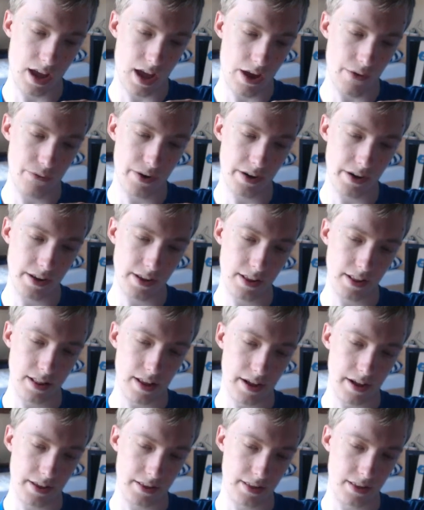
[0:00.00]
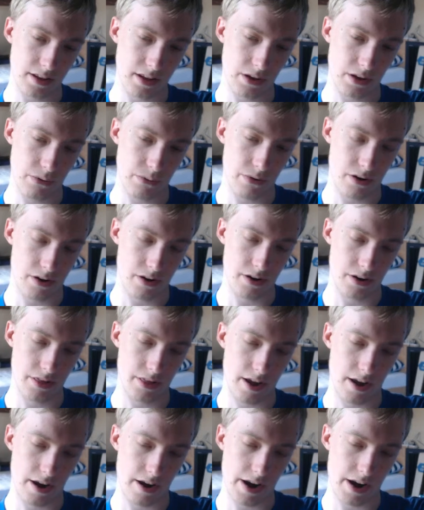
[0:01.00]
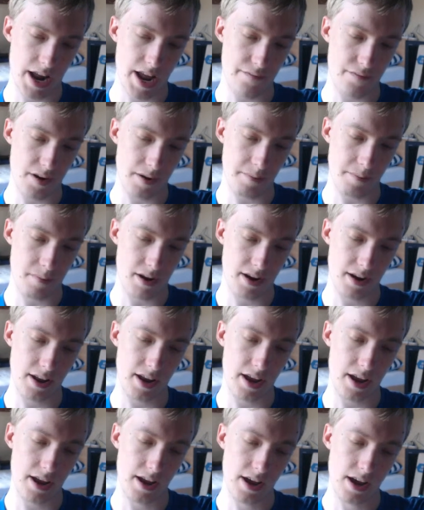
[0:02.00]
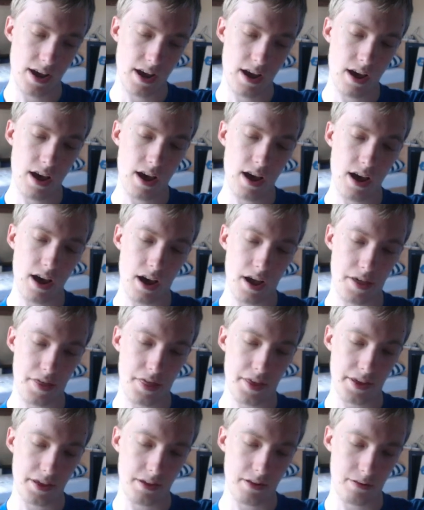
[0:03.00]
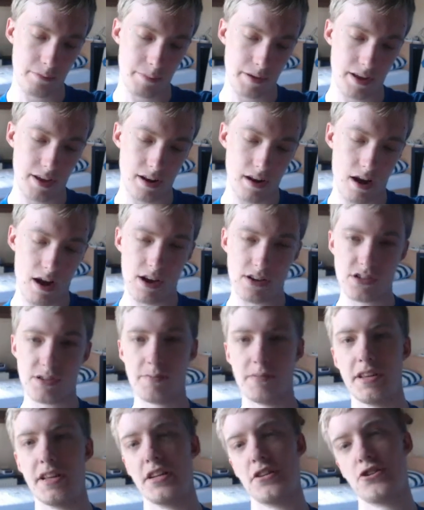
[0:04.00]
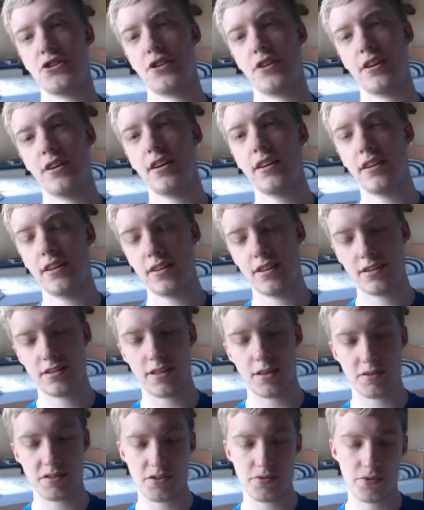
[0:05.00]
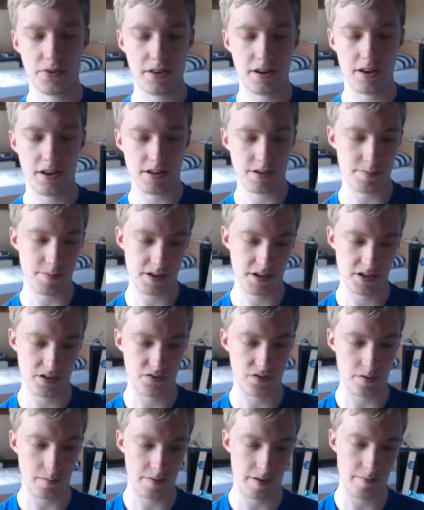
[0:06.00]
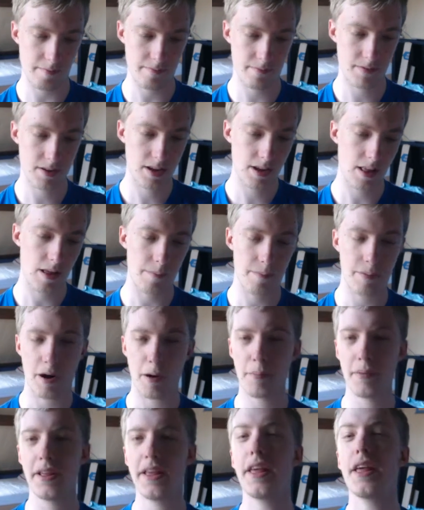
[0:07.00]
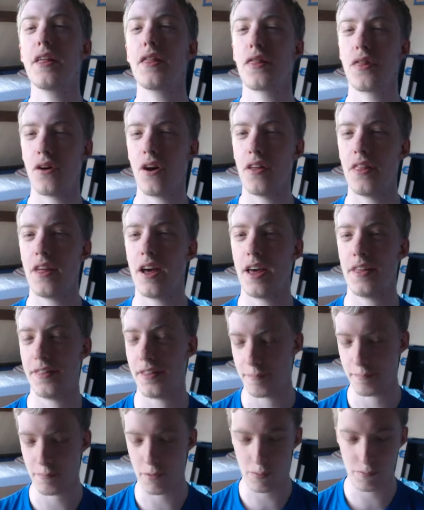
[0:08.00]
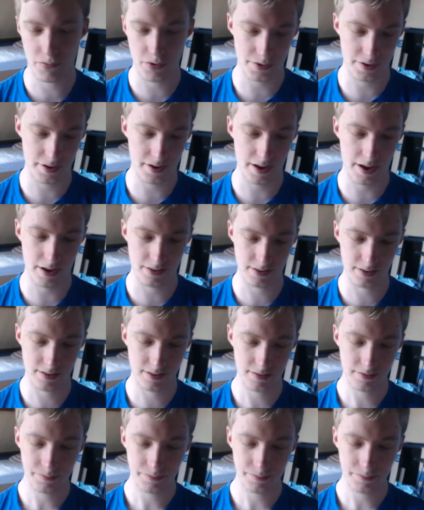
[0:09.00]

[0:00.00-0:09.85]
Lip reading: I really like that you were there every Monday. I think you'll be an awesome teacher. So that was a really nice message from him. And probably he thought that, and then Mom wrote it down.